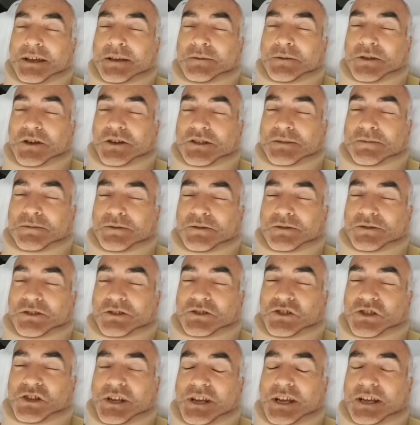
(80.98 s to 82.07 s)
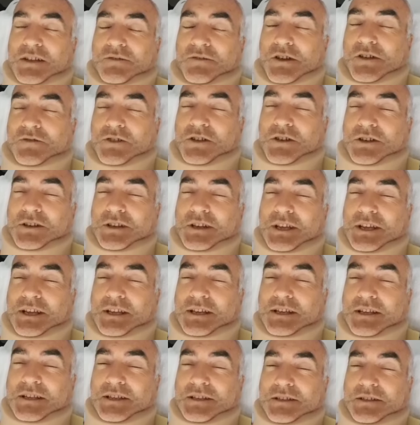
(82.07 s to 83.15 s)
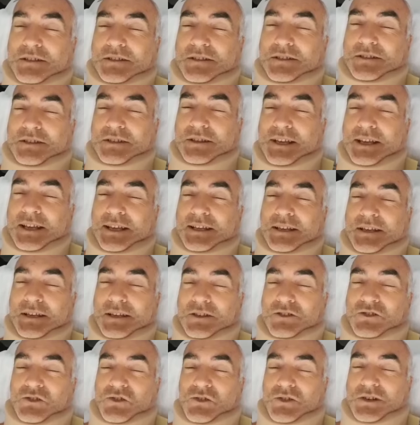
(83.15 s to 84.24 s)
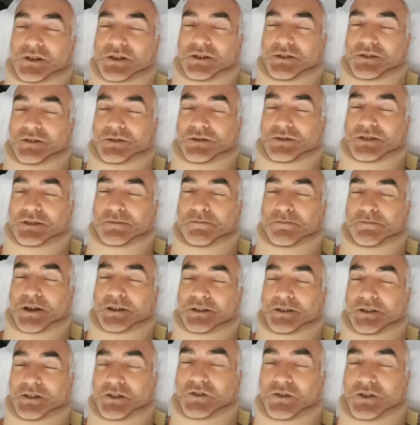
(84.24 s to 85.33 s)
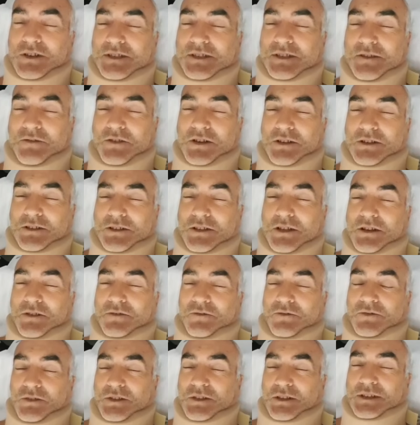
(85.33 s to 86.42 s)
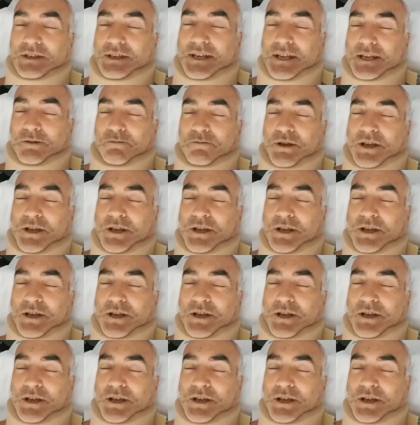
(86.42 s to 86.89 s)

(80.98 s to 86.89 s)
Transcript: Came to hospital to check if I've got any head injury or spinal injuries. I've got a lot of neck